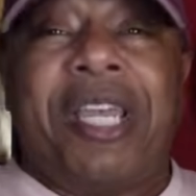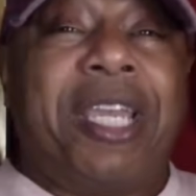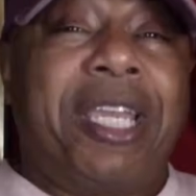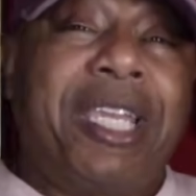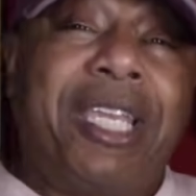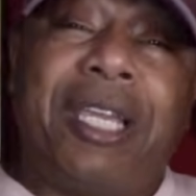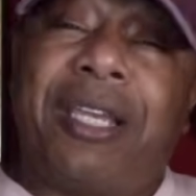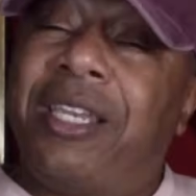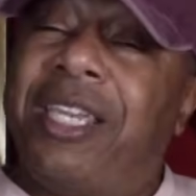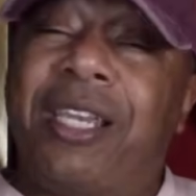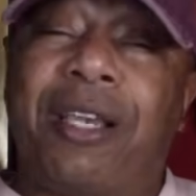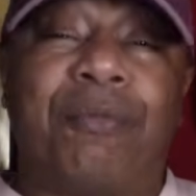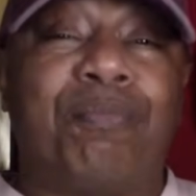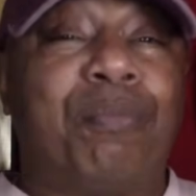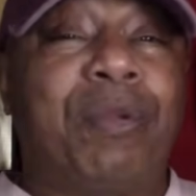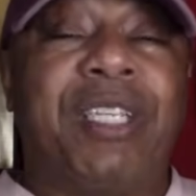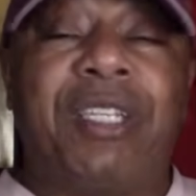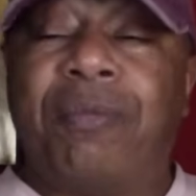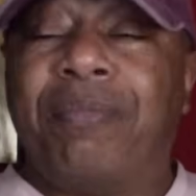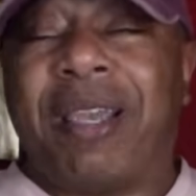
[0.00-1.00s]
He he
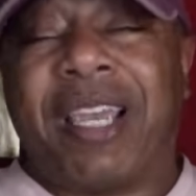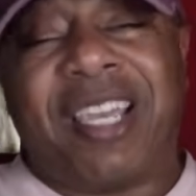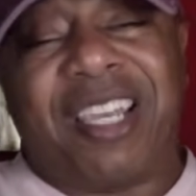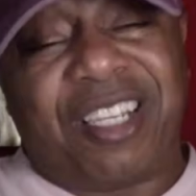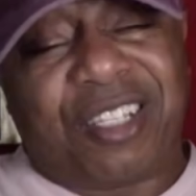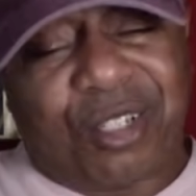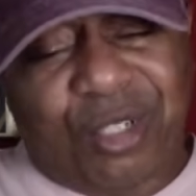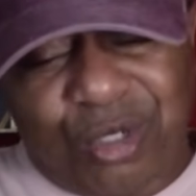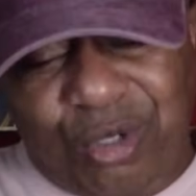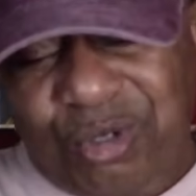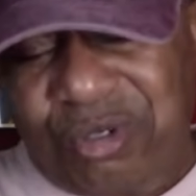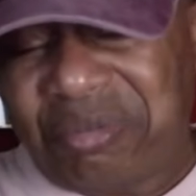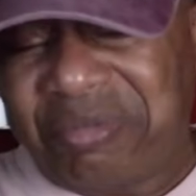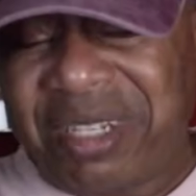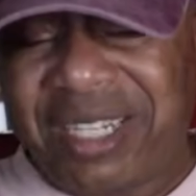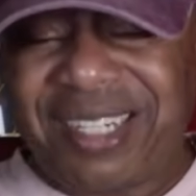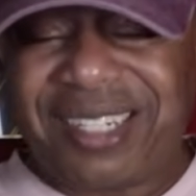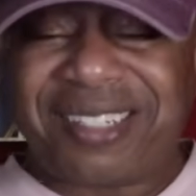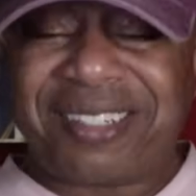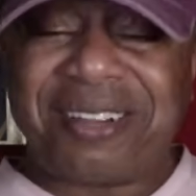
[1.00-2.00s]
meet man, introduce
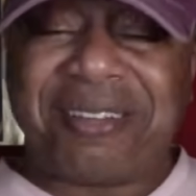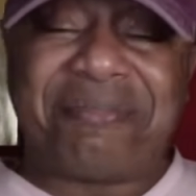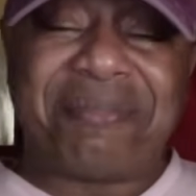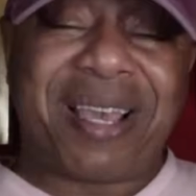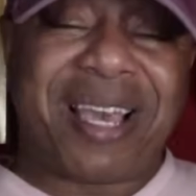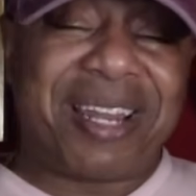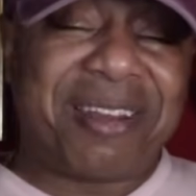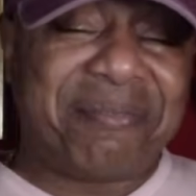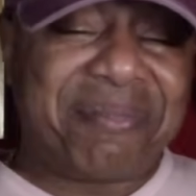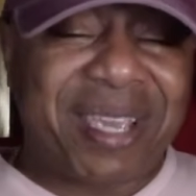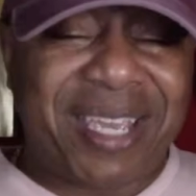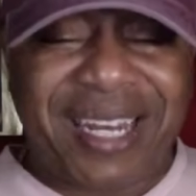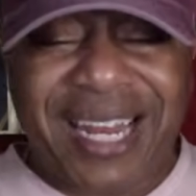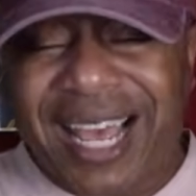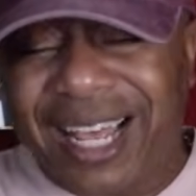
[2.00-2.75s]
me to somebody, man.